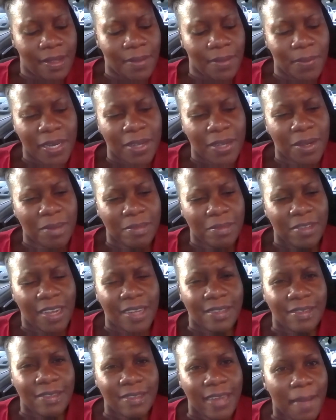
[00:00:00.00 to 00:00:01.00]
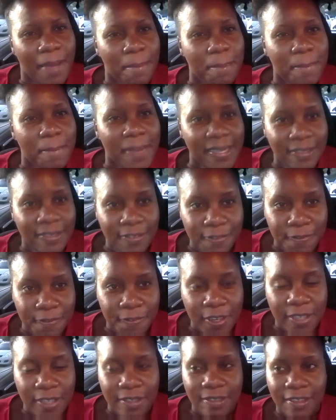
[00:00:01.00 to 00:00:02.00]
When it comes down to like best
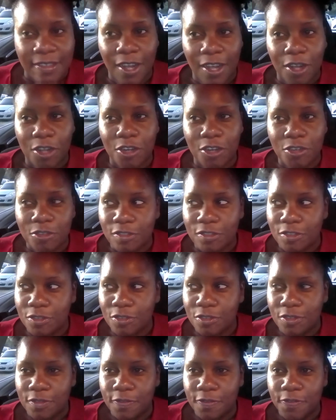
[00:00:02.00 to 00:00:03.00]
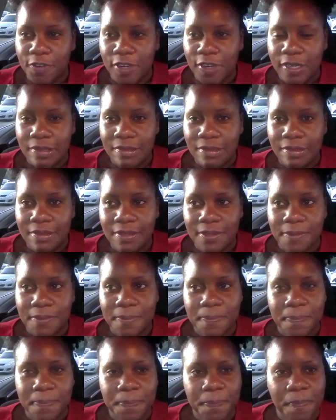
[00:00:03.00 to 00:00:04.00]
friends and close friends,
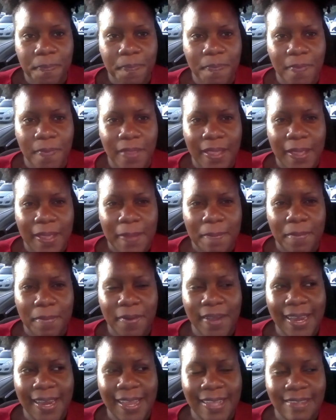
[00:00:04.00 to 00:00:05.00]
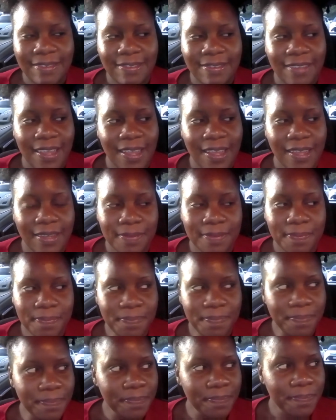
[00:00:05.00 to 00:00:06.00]
I realize that I
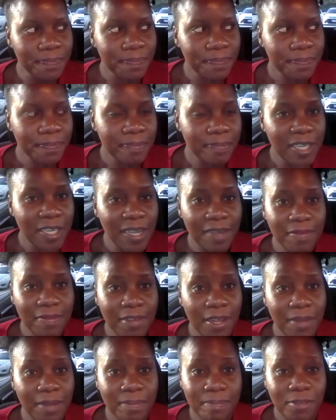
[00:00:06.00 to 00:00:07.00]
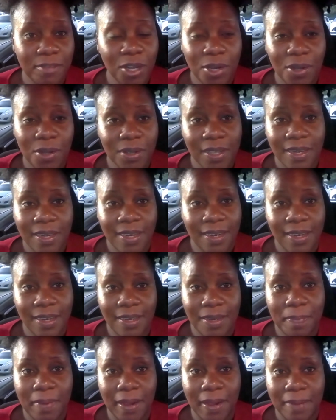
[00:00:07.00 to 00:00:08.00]
don't have that, no luck in that
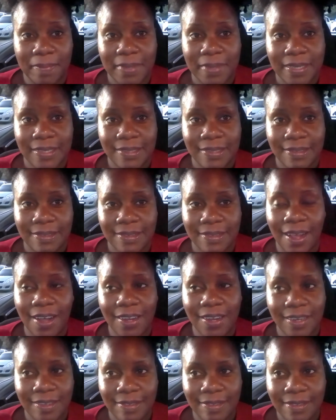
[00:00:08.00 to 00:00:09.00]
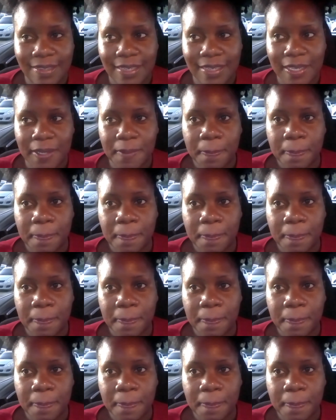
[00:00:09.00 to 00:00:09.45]
department, honestly.